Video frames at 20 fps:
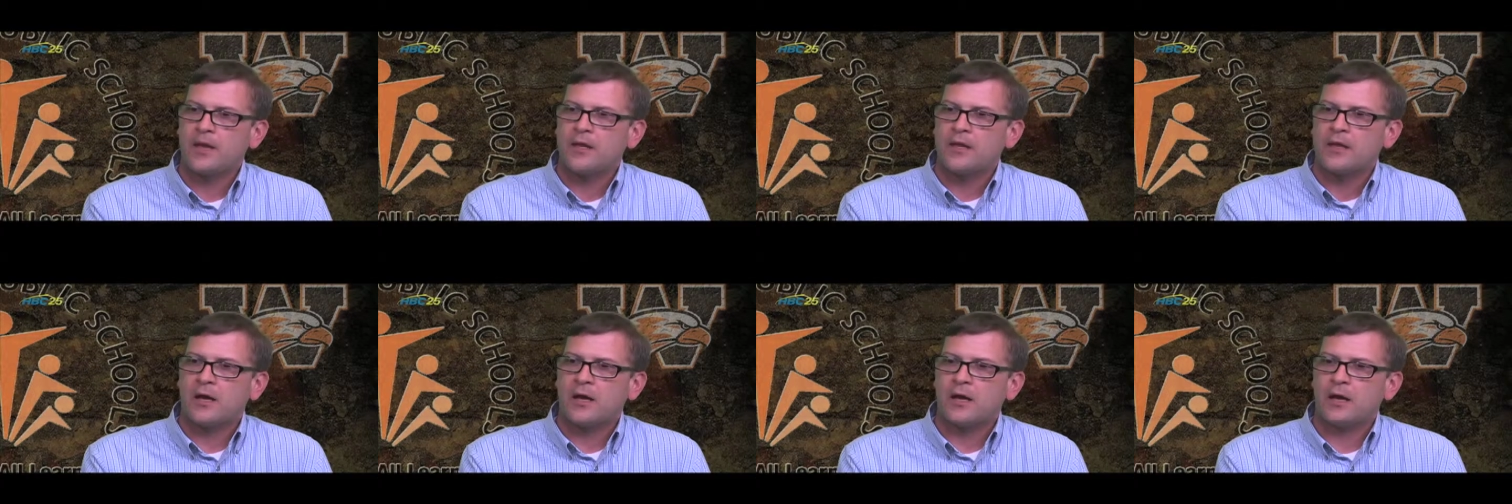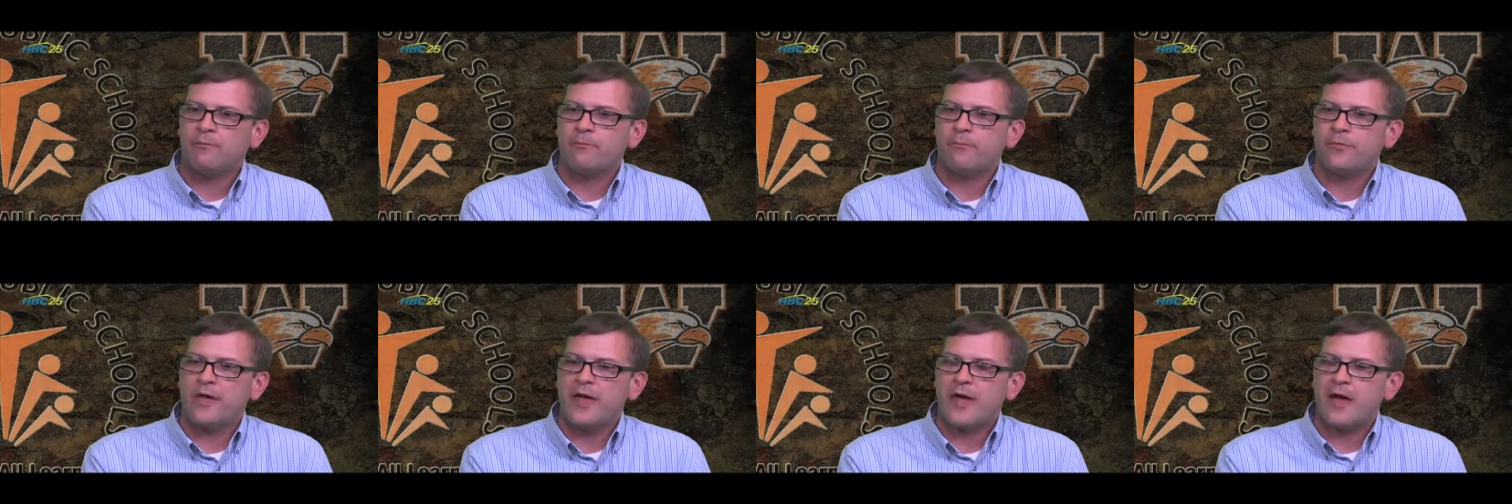
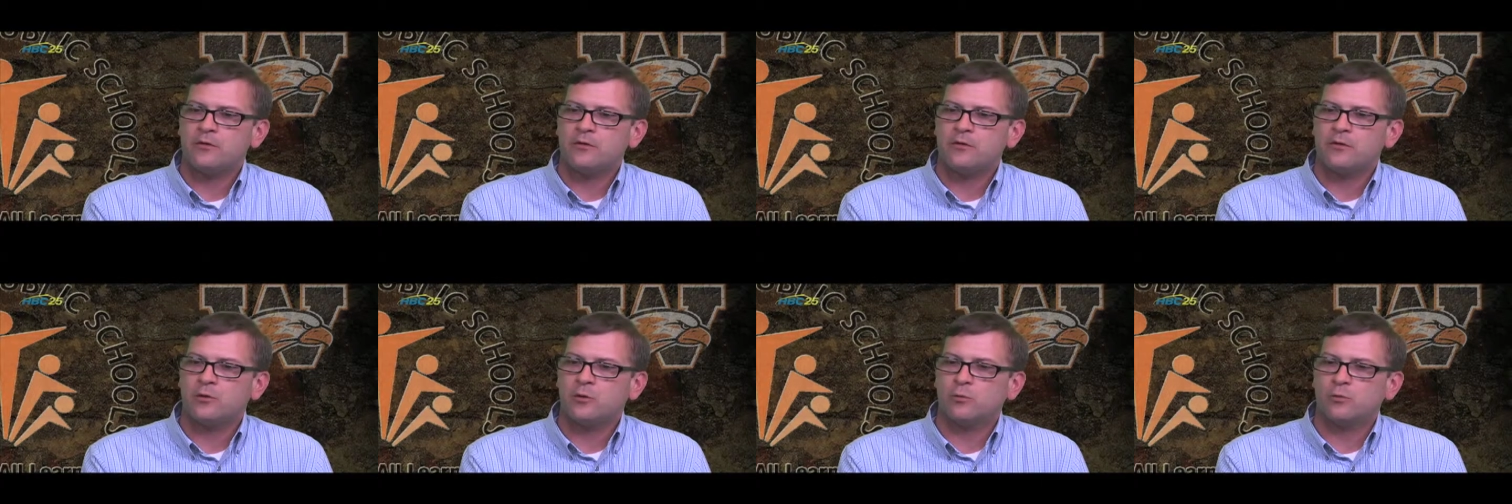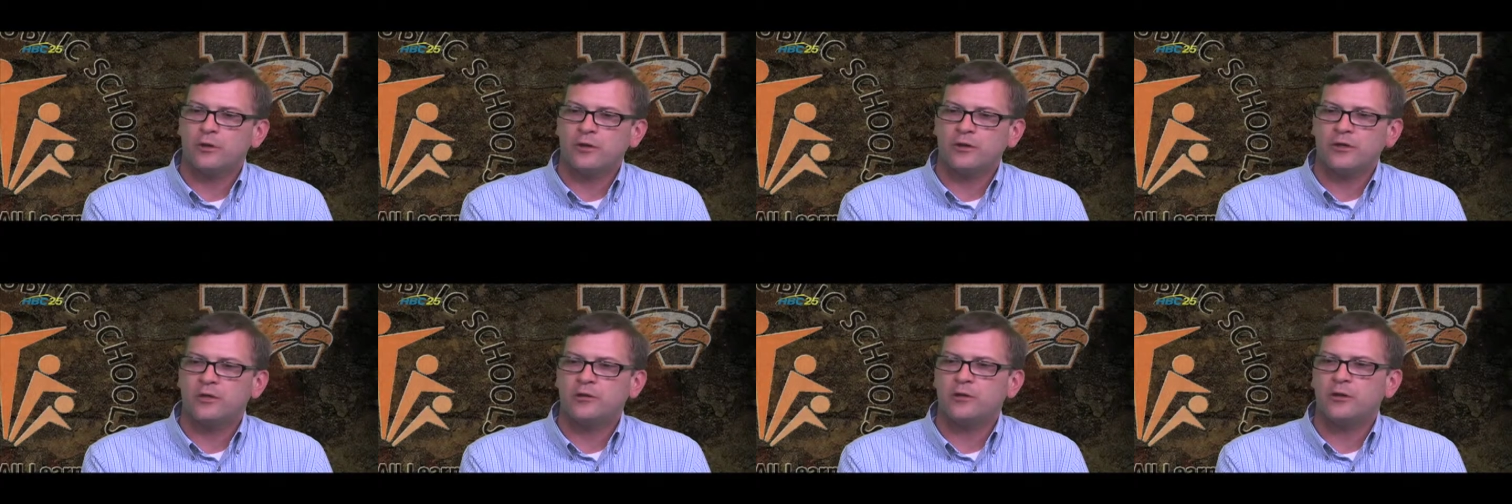um, that you know
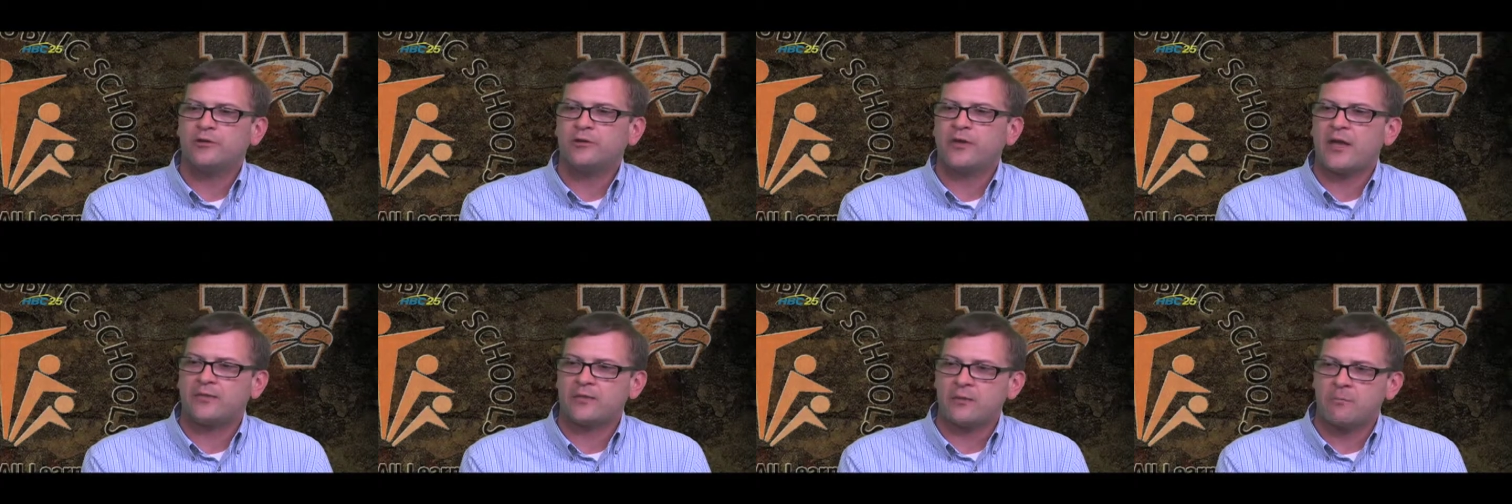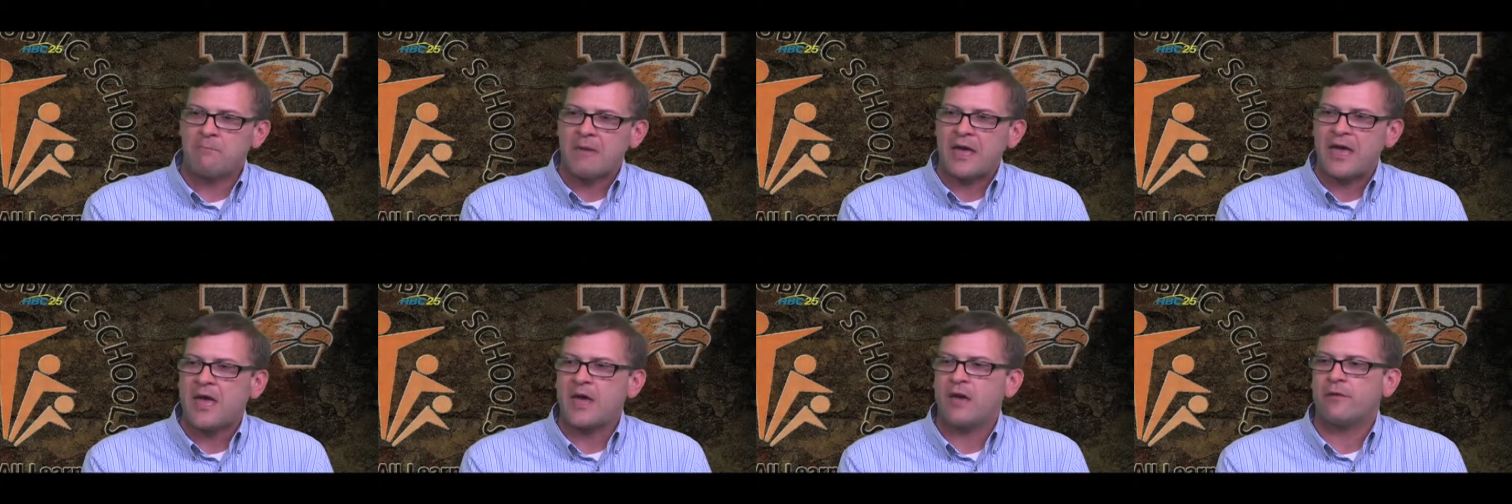really looks at the
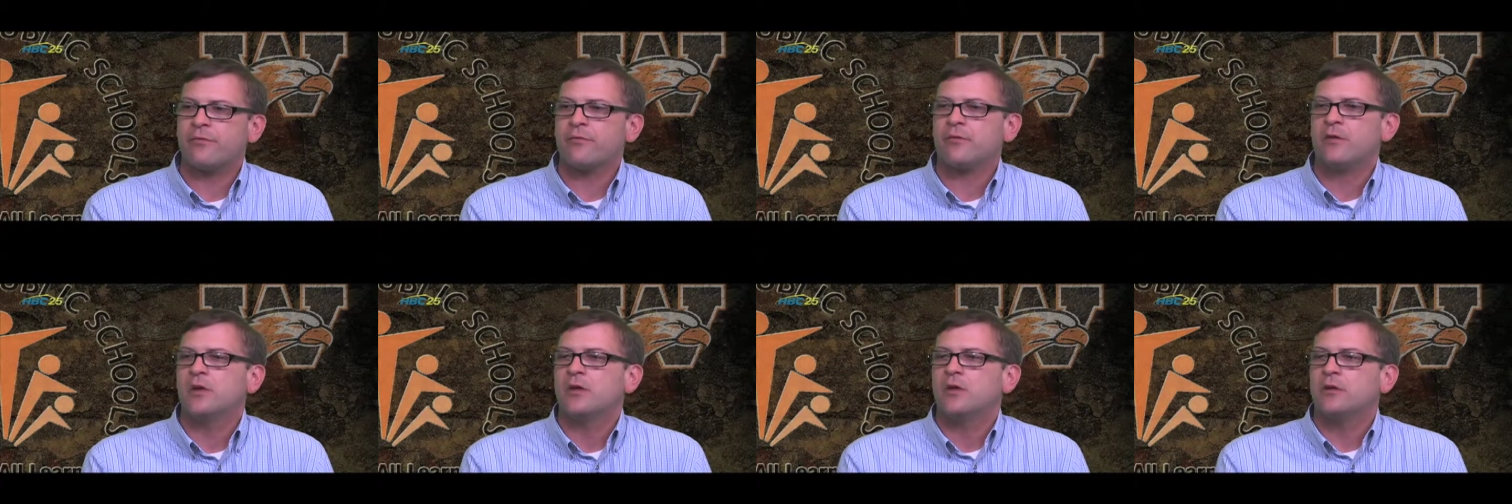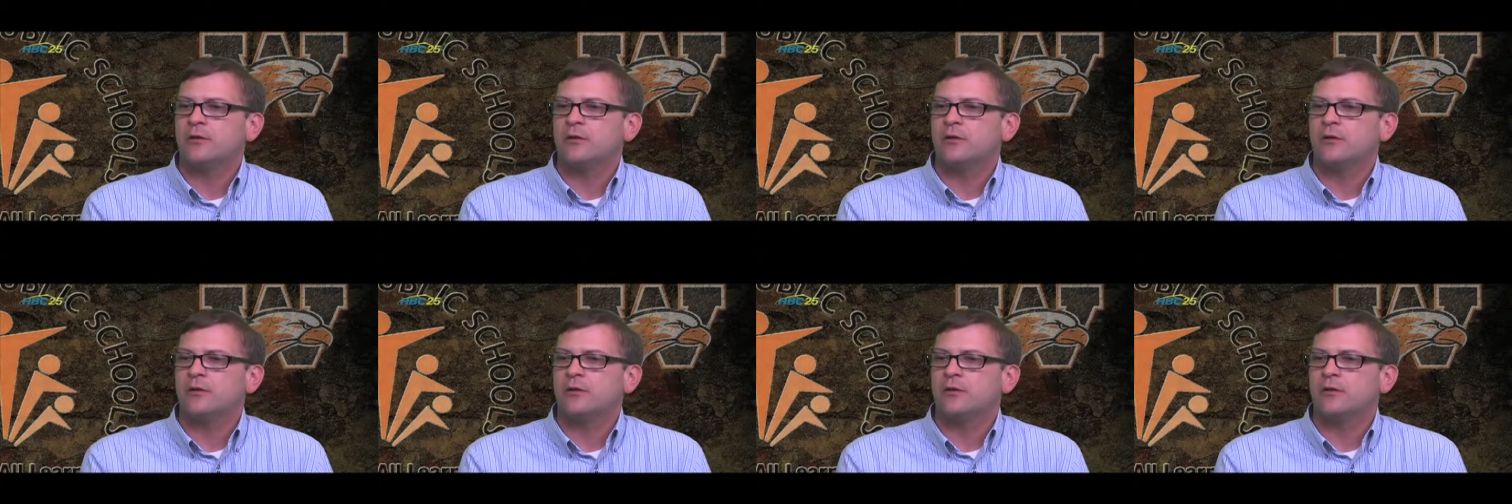math,